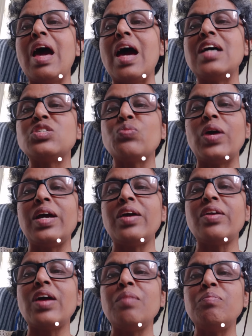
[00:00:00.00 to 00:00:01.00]
as
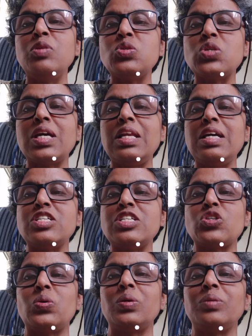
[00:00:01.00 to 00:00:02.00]
where I am musically
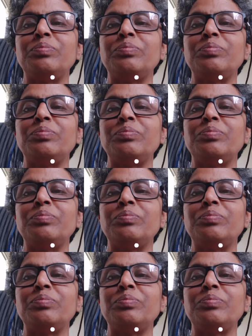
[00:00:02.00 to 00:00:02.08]
at all.